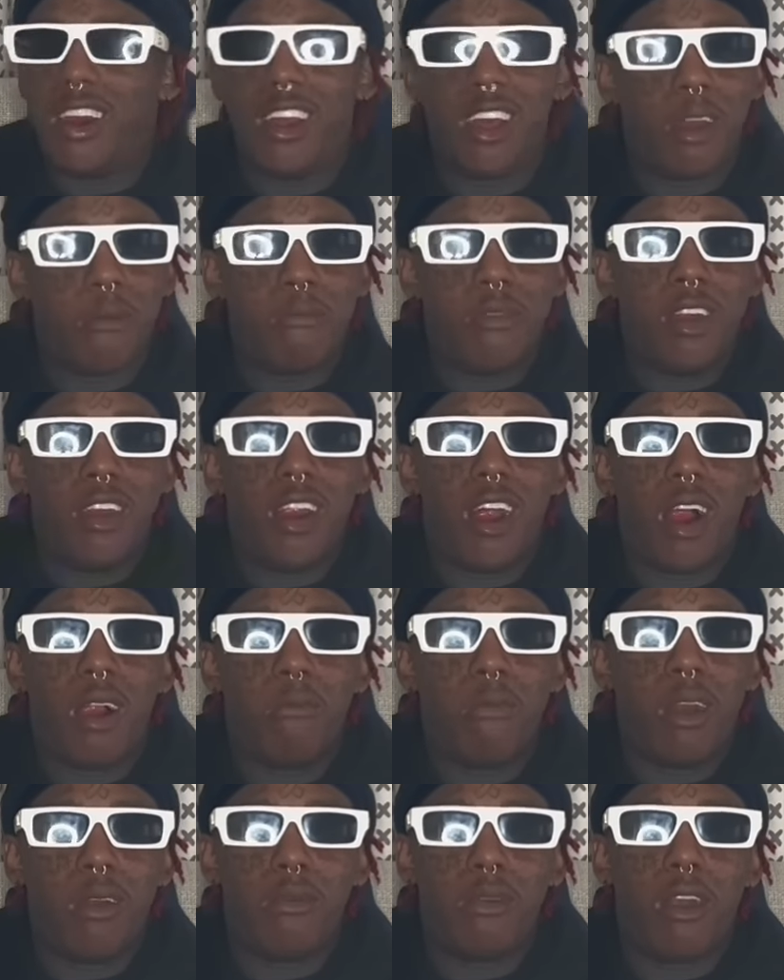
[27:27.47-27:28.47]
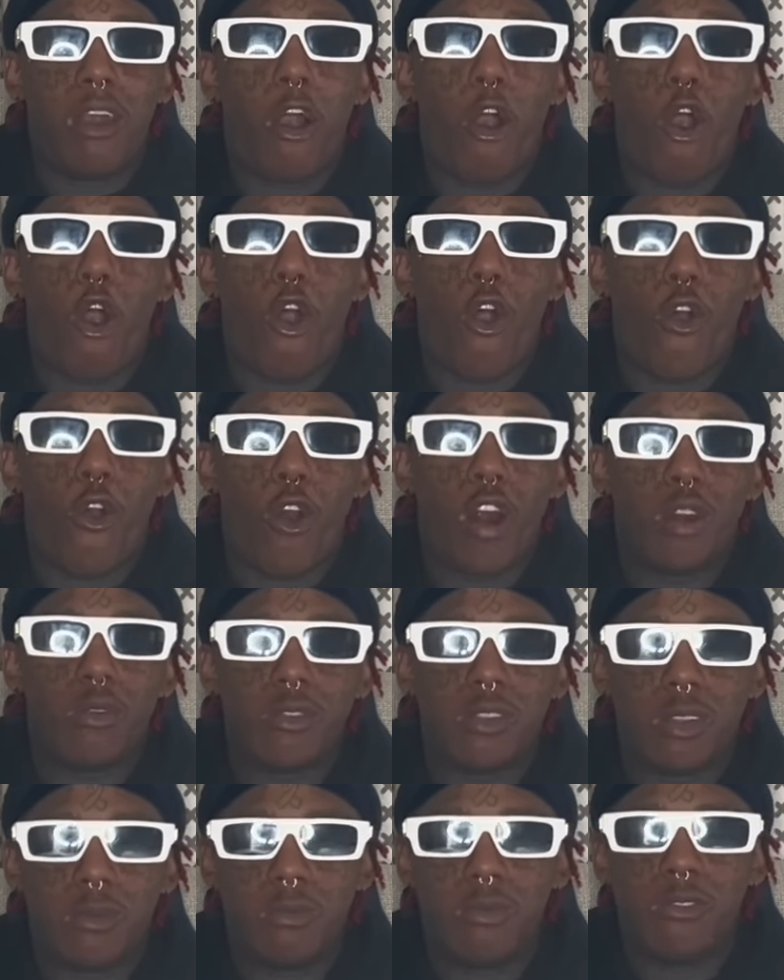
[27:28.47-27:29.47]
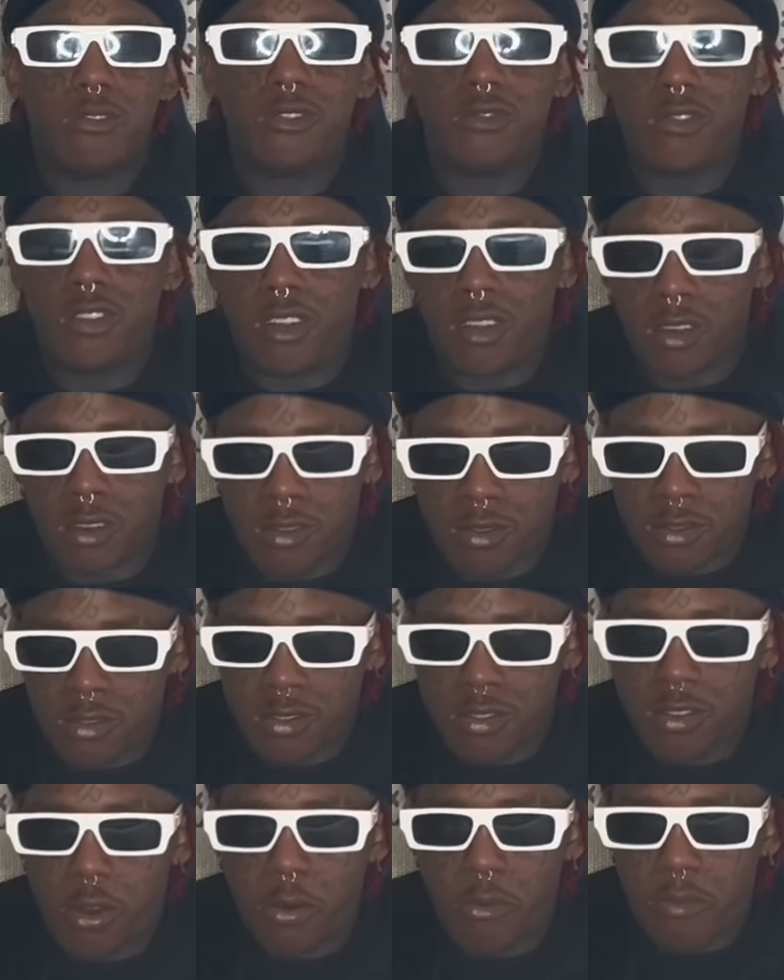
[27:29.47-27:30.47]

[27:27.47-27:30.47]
nigga being on baby hard with the music video, no